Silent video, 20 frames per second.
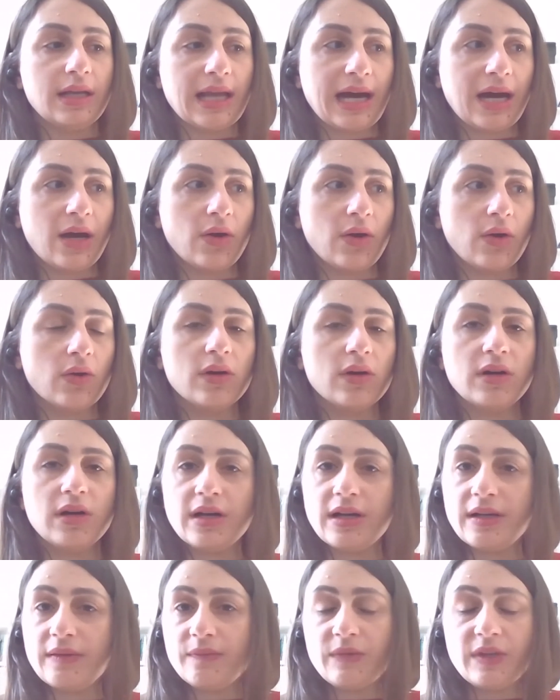Now,
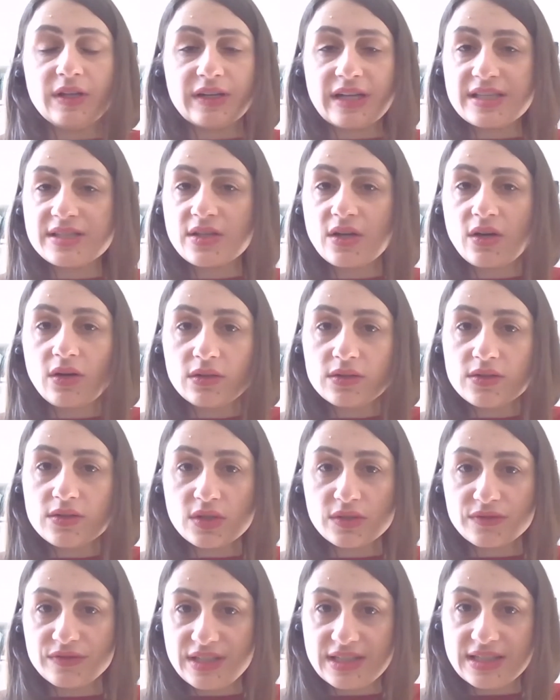the
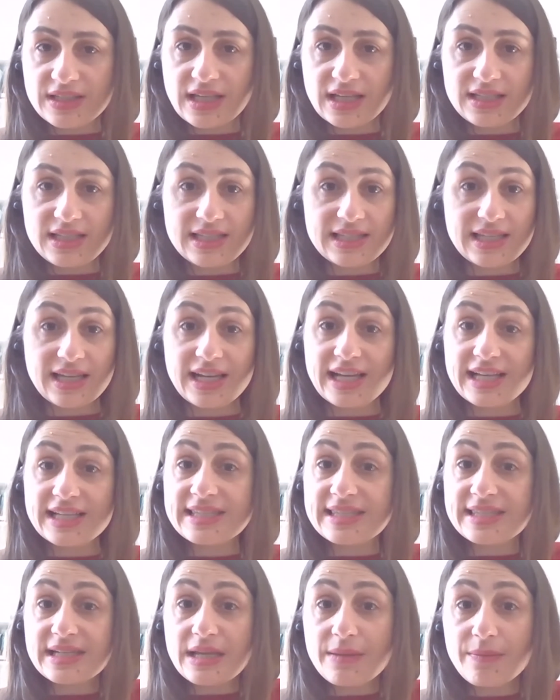results of these studies are
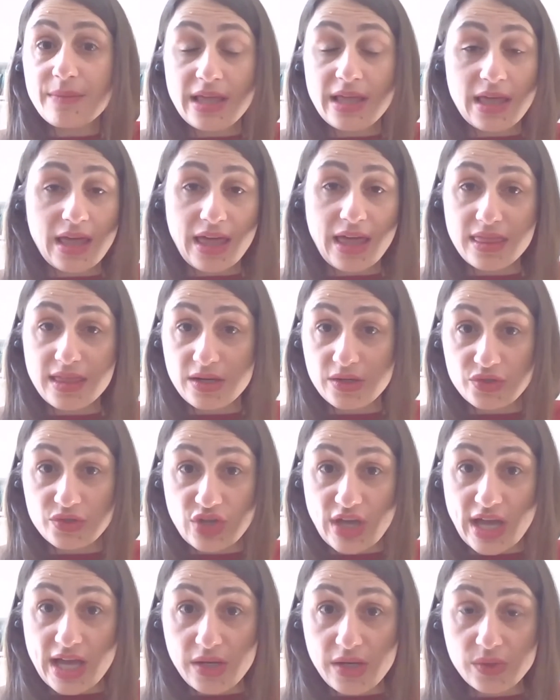extremely
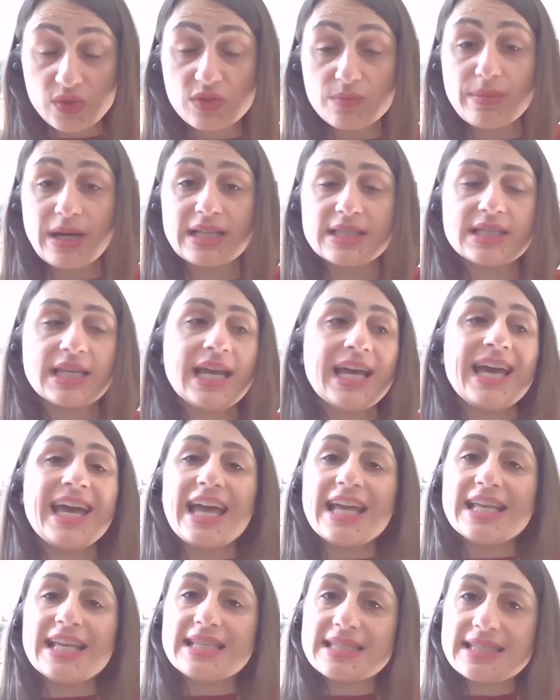heterogeneous, but
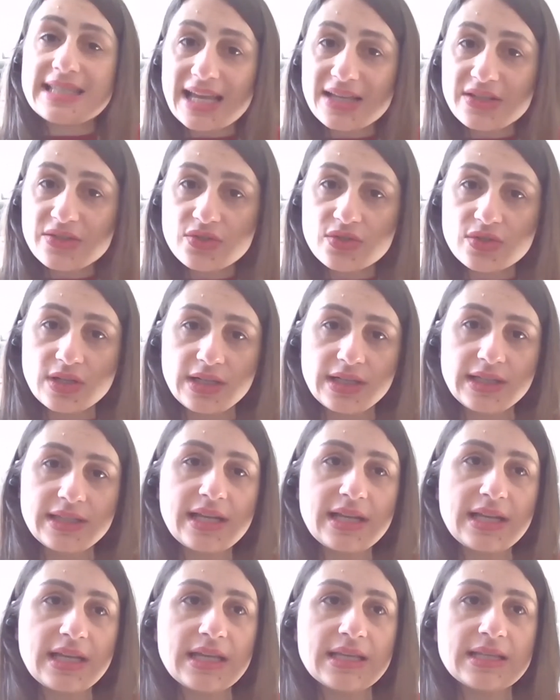essentially
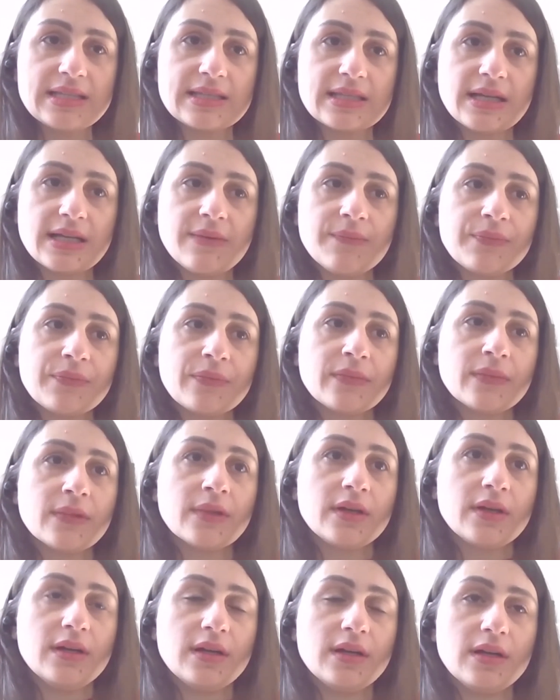there is
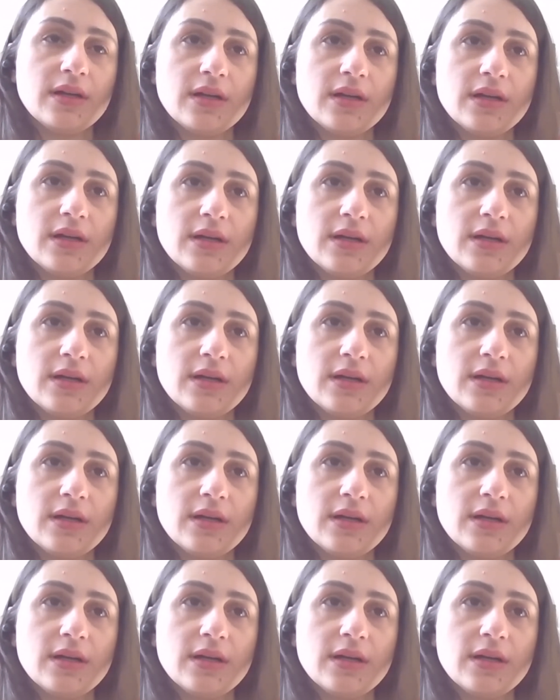the